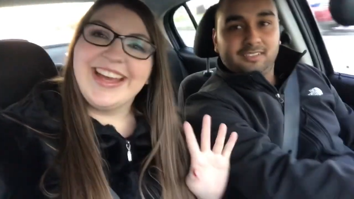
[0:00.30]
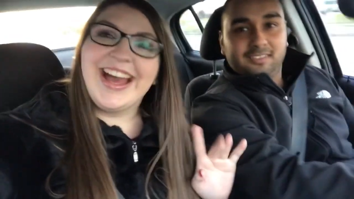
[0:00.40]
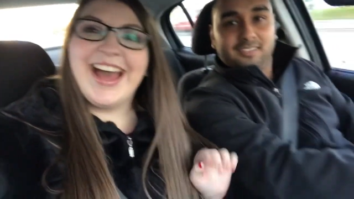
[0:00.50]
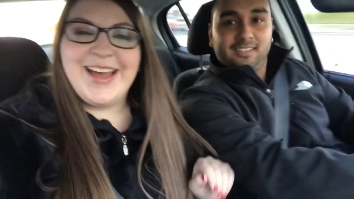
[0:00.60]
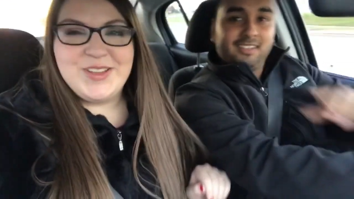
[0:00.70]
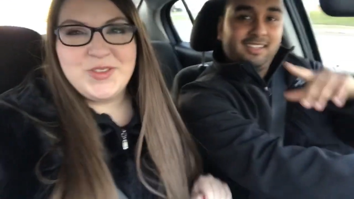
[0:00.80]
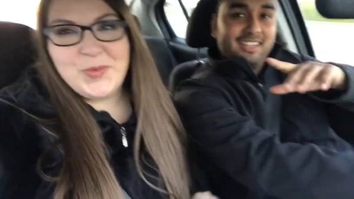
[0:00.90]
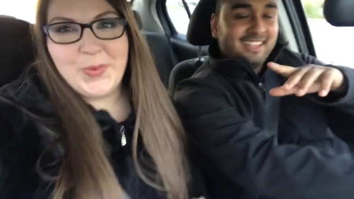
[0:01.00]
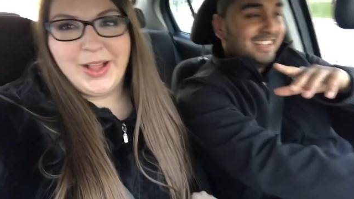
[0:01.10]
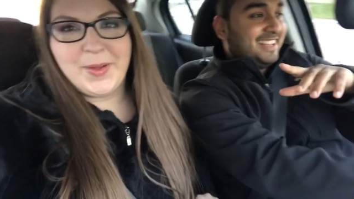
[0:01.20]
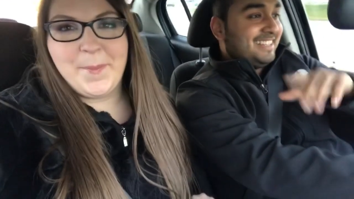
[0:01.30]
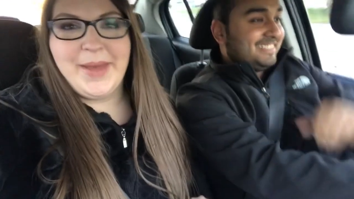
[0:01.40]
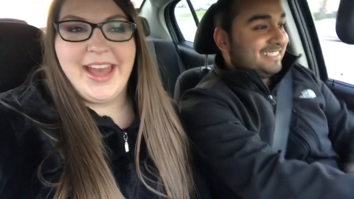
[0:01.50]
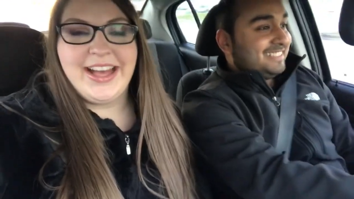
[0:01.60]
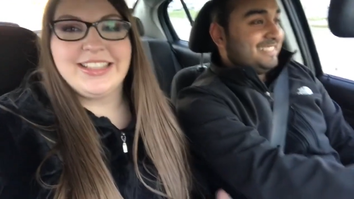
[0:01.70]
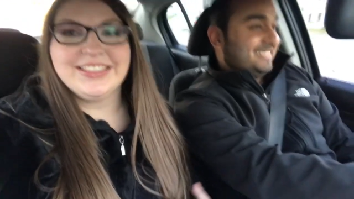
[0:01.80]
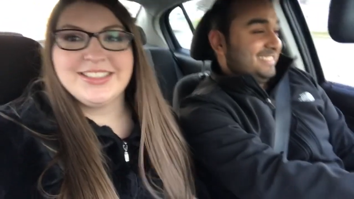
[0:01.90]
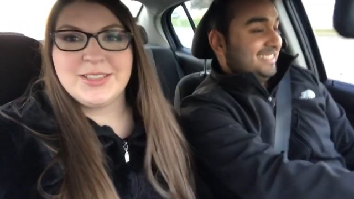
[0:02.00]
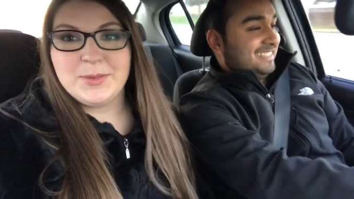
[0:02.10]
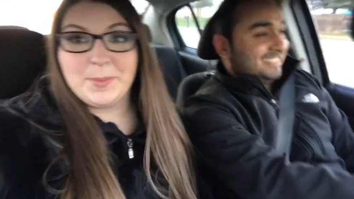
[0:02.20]
Speaker 1: Hey guys, welcome back.
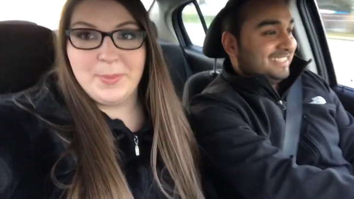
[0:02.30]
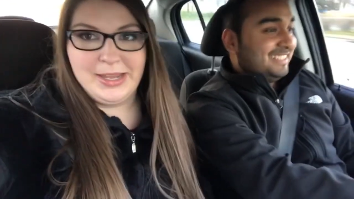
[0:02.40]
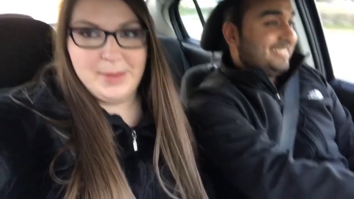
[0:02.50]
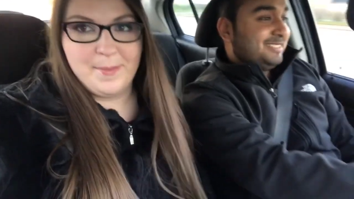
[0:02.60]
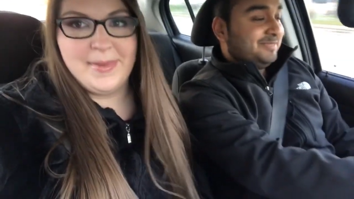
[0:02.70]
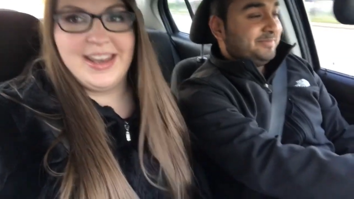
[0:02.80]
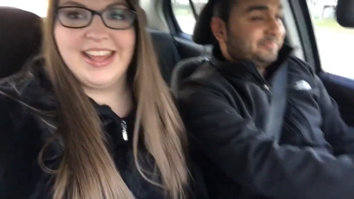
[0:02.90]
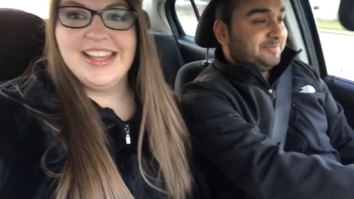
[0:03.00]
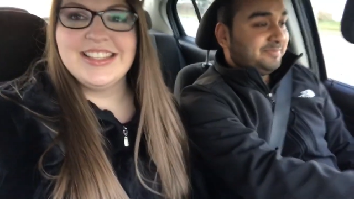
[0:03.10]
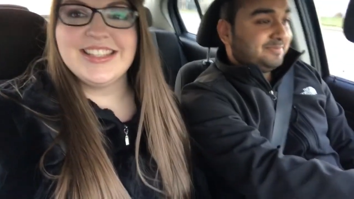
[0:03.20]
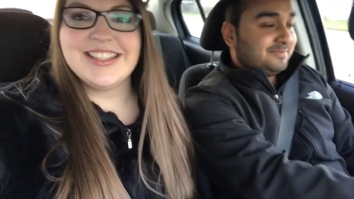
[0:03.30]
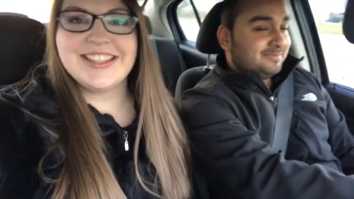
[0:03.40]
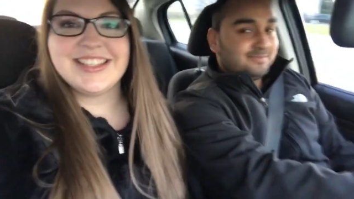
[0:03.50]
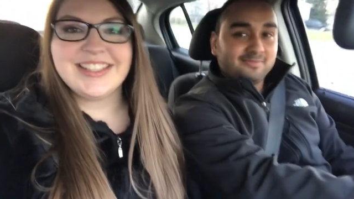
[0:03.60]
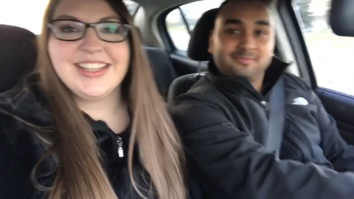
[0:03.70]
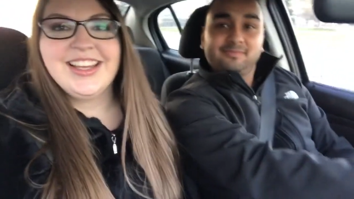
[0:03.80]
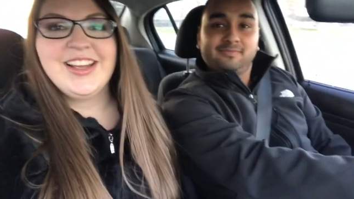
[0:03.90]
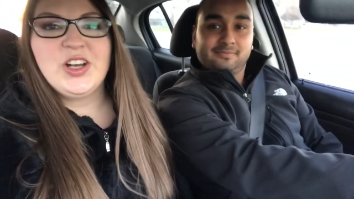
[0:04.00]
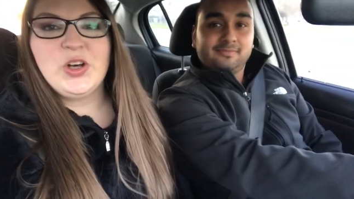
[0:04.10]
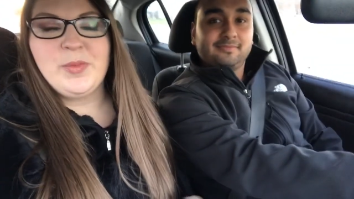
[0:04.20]
It's been a minute.
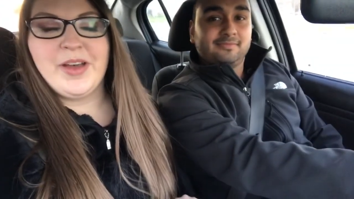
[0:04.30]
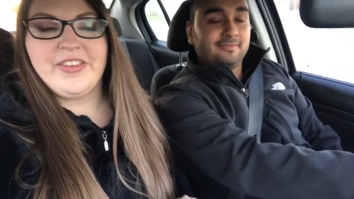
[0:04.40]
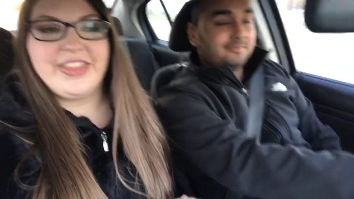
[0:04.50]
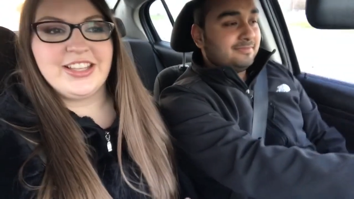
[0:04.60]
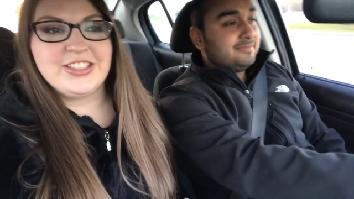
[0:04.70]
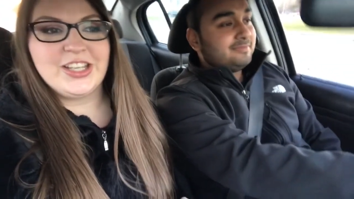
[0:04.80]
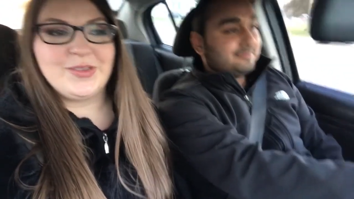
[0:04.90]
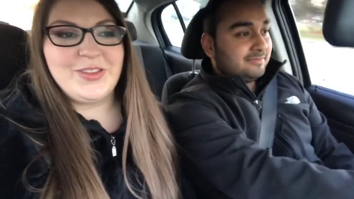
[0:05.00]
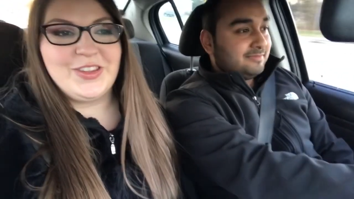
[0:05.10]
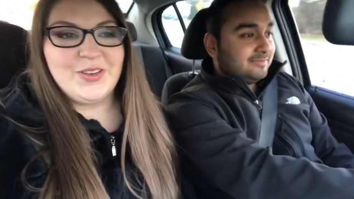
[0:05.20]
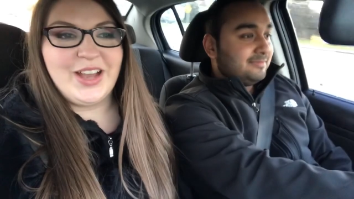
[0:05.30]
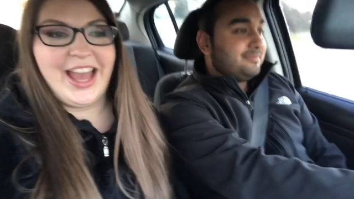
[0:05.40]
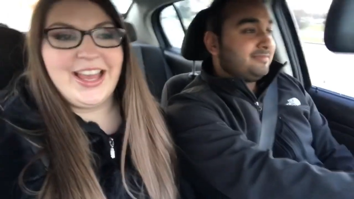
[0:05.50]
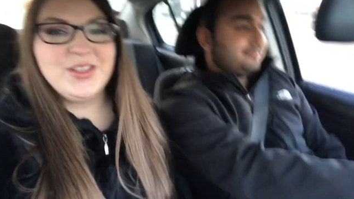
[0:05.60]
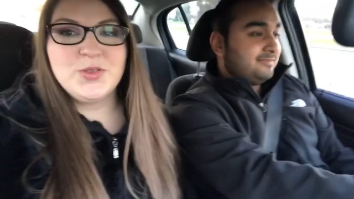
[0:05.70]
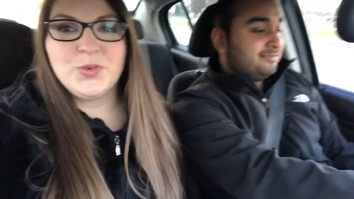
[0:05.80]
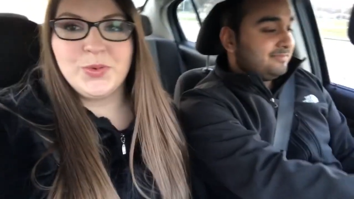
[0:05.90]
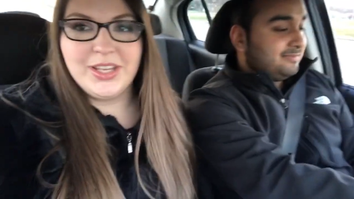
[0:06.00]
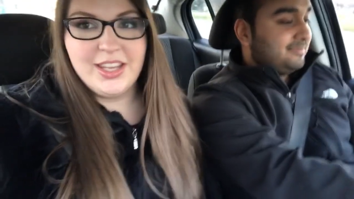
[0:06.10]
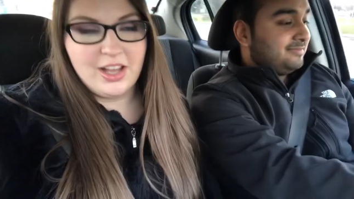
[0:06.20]
Hope everything's good with you guys.
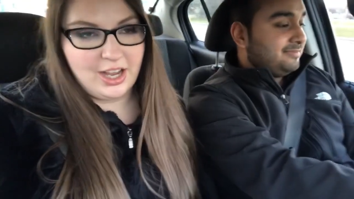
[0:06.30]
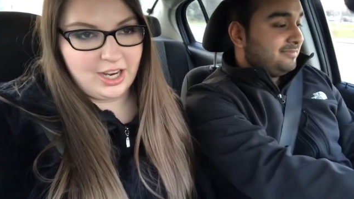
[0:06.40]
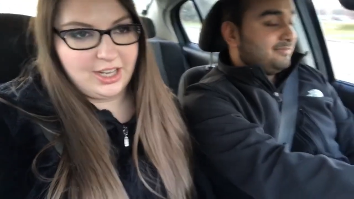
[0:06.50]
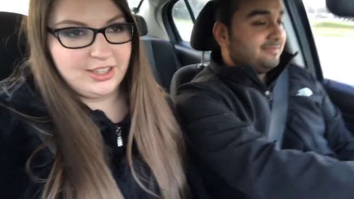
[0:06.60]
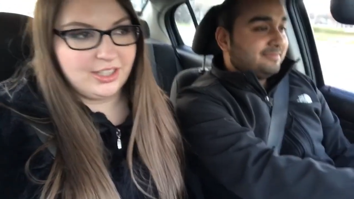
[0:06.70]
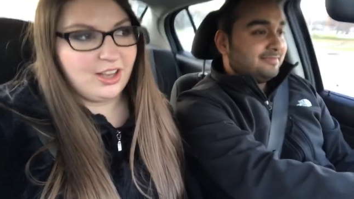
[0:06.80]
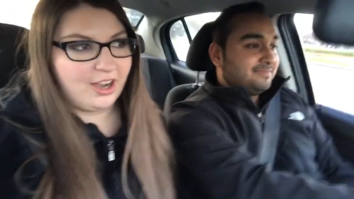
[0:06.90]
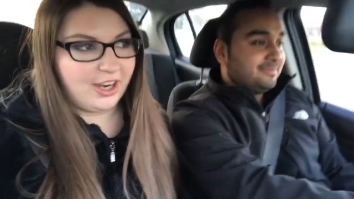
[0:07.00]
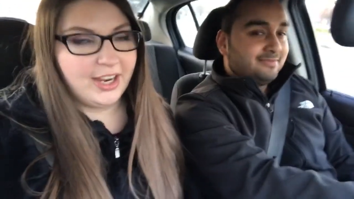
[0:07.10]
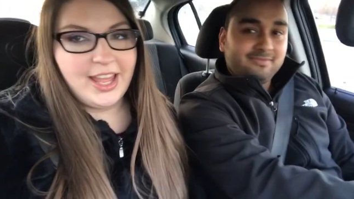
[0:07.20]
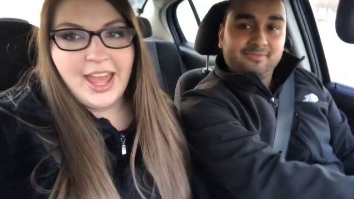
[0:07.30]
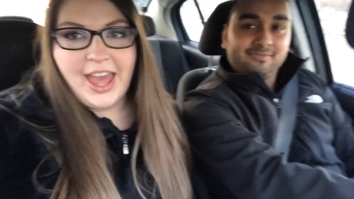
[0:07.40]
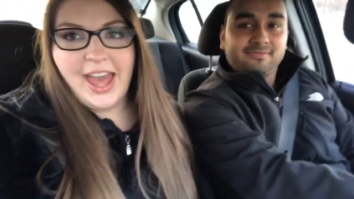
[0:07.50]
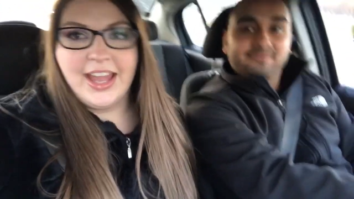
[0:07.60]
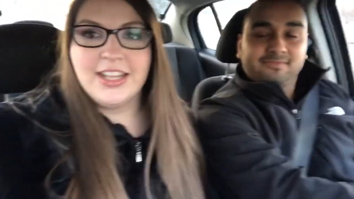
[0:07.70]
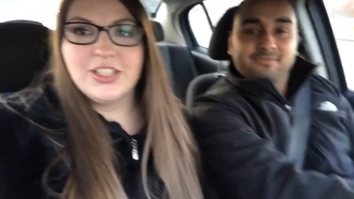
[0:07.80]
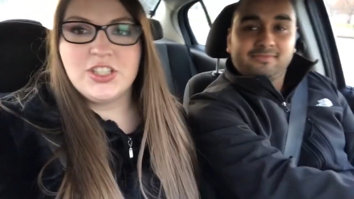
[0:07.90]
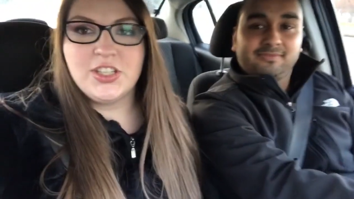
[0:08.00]
We are in the car heading